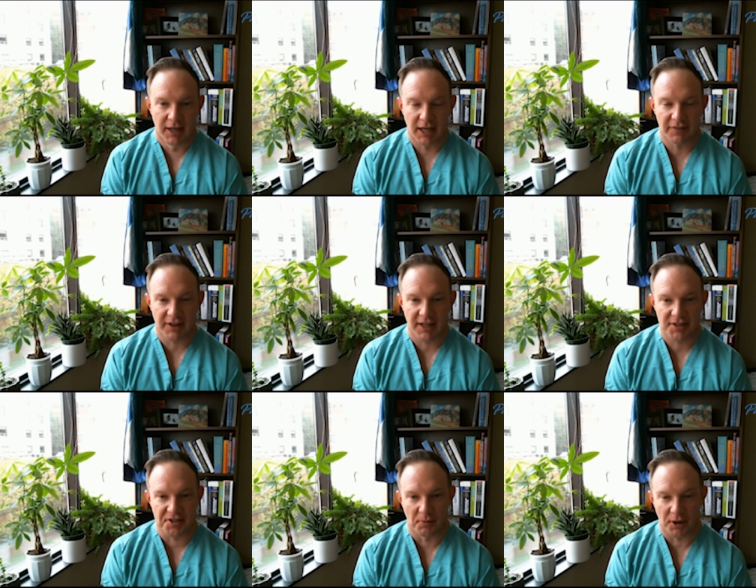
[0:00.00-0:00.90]
have a
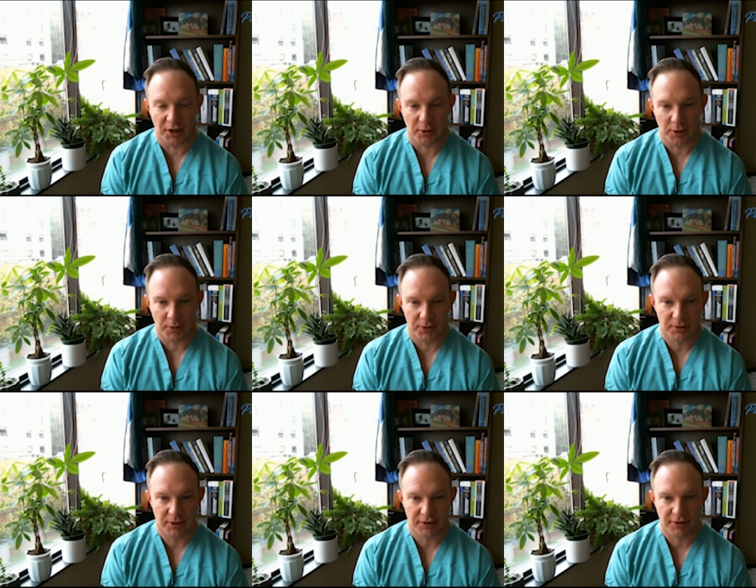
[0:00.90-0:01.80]
case tomorrow where we're
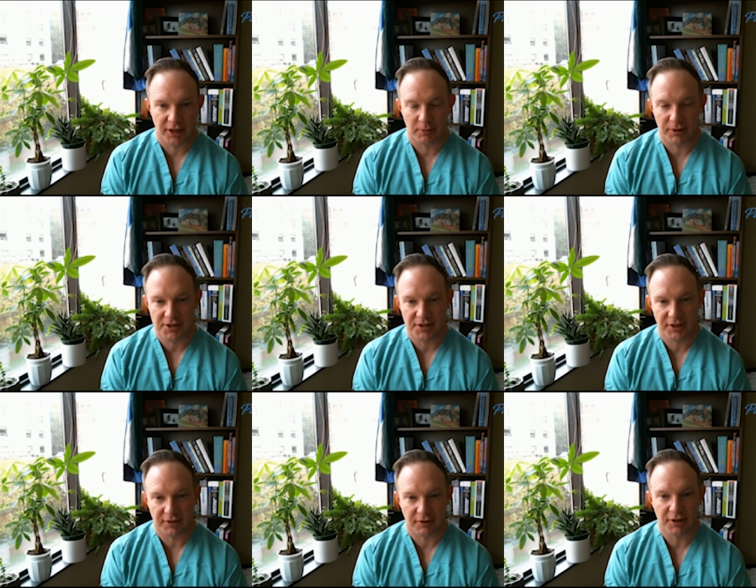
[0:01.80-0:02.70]
doing cryoablation
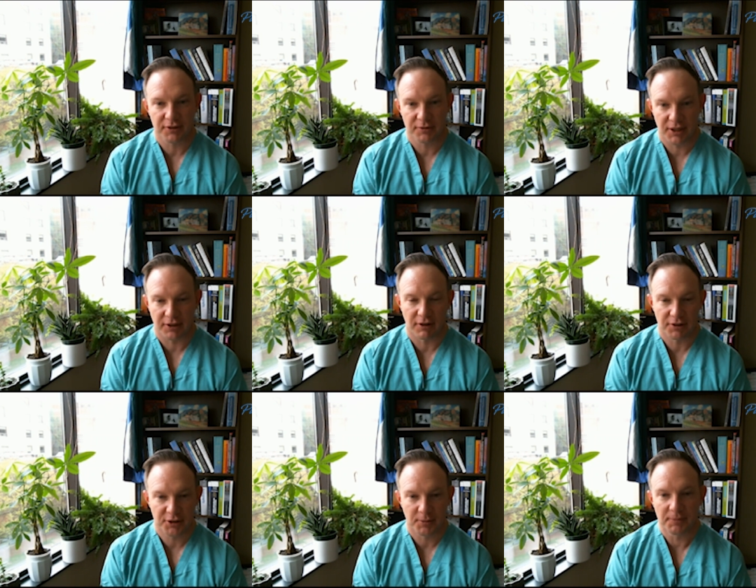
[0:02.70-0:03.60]
in a lung
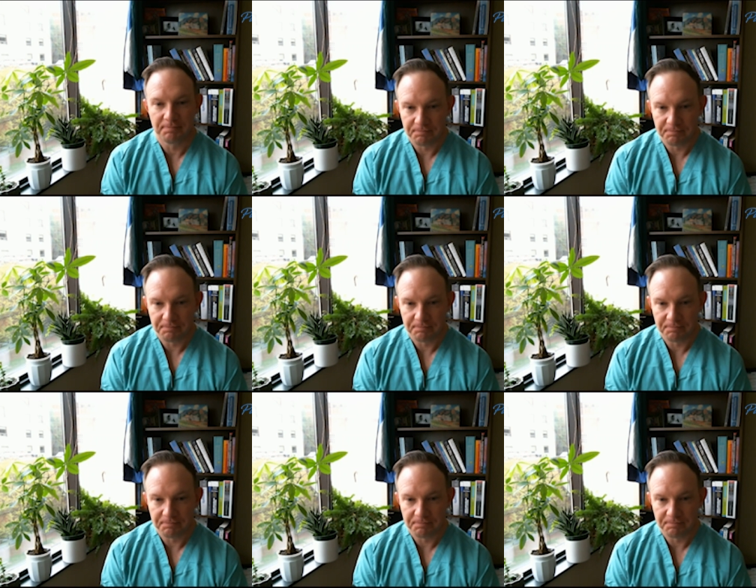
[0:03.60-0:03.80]
tumor.